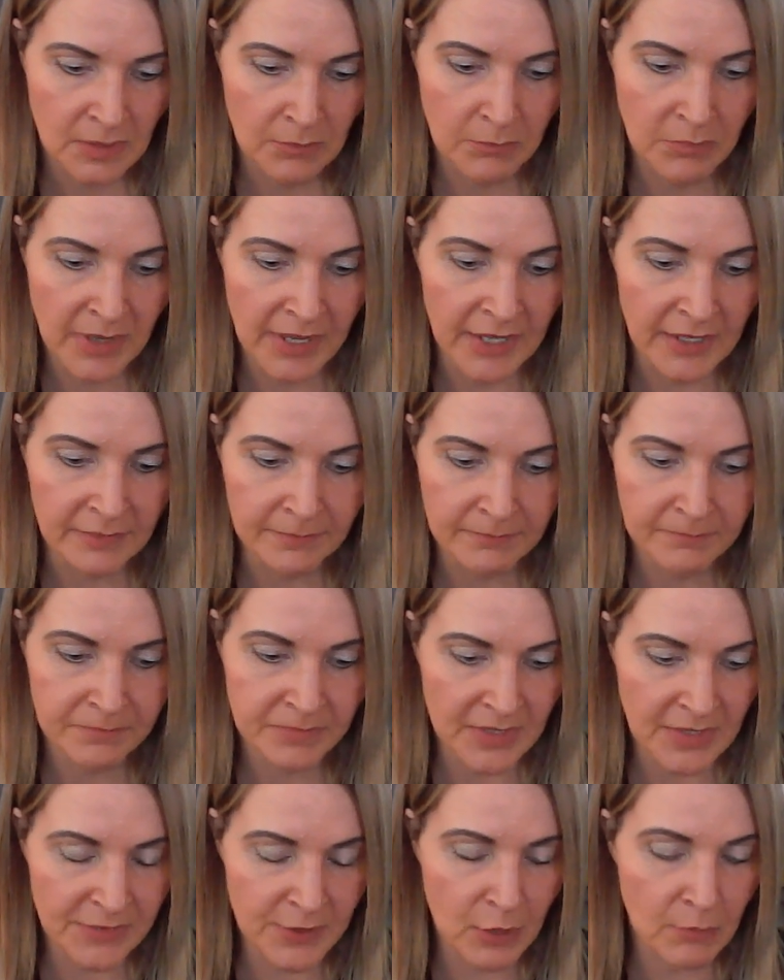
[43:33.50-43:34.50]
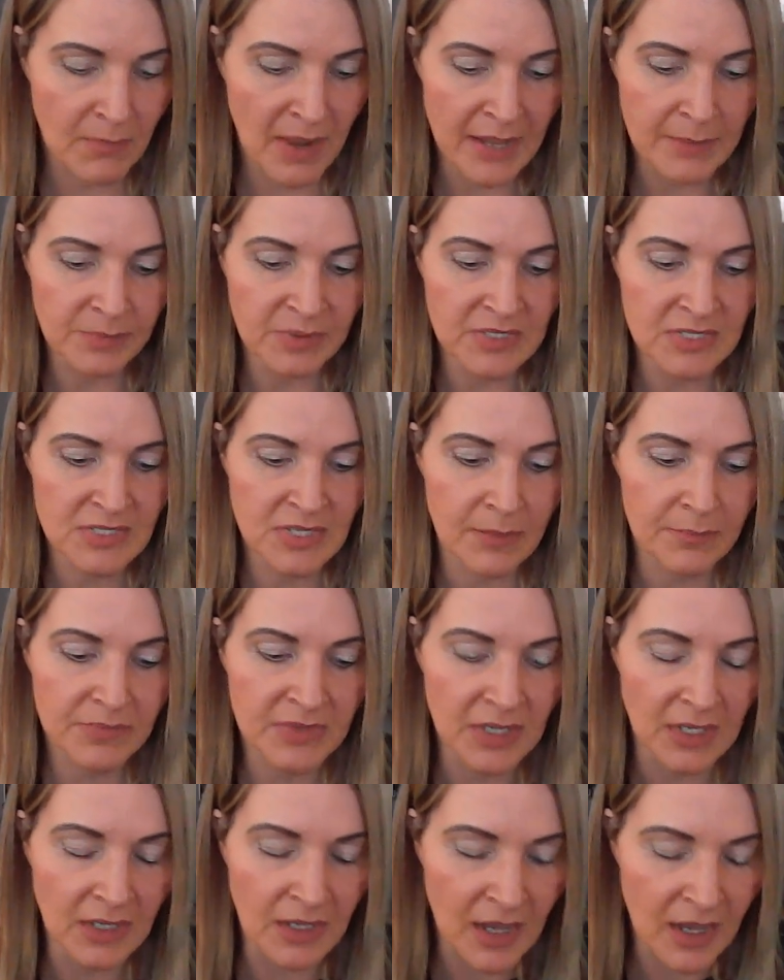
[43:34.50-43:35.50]
But there might be
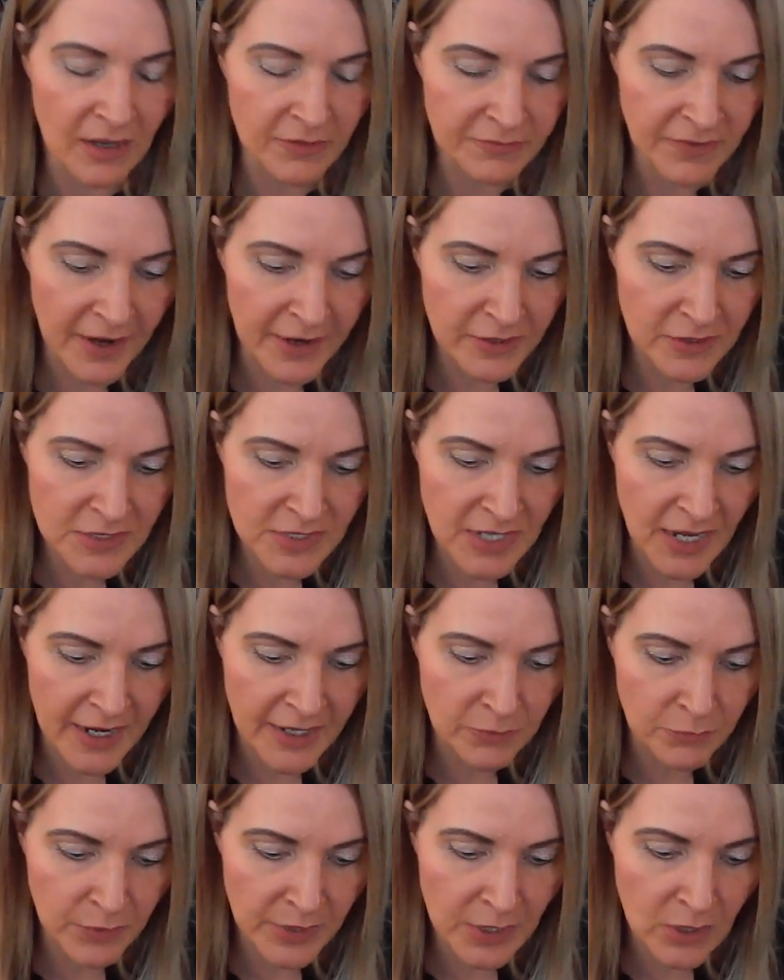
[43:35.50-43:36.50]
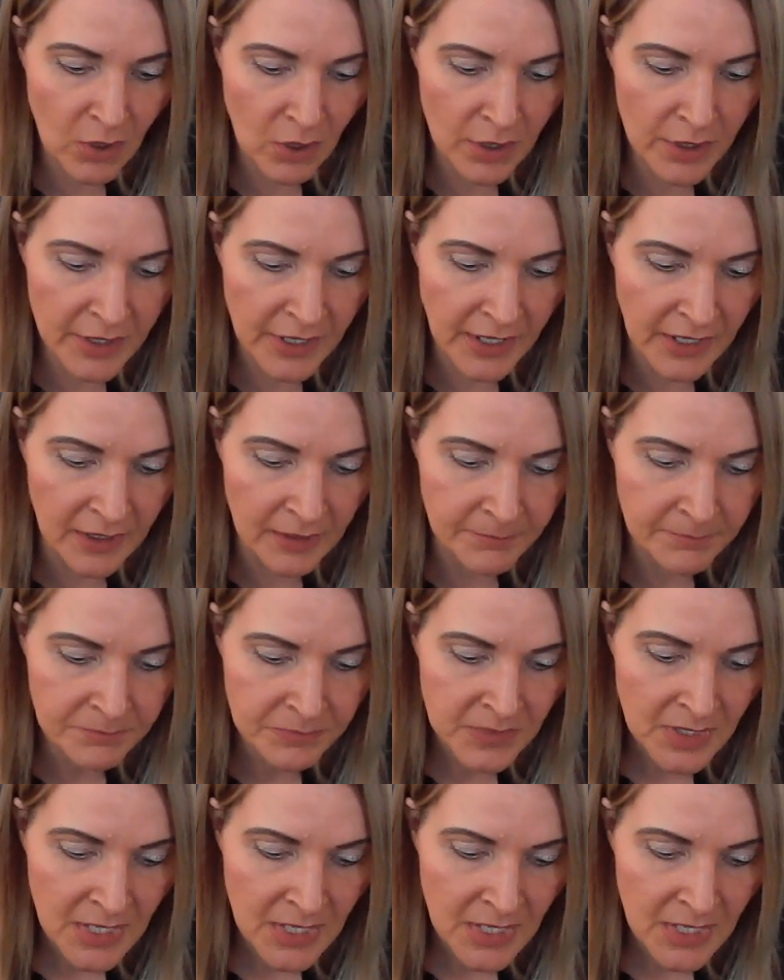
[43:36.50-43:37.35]
something uh, fire sign regarding